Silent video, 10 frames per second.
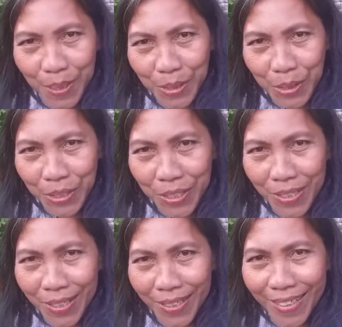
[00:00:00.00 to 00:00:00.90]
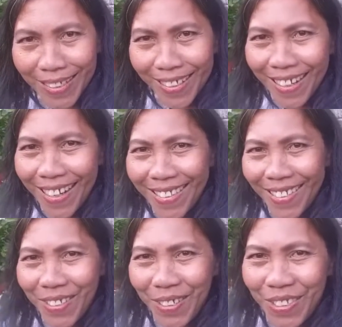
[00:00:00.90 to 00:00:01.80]
For sure. Let's
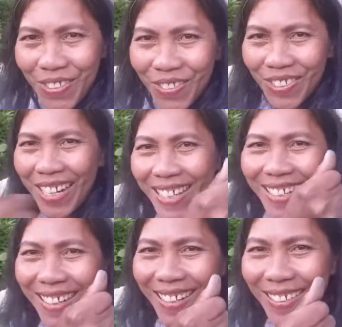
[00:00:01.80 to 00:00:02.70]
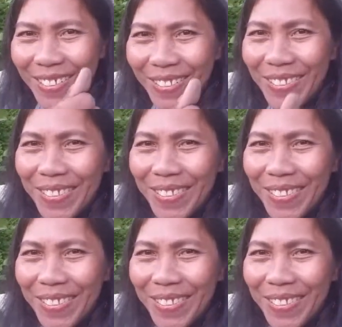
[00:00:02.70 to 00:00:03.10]
go check it out.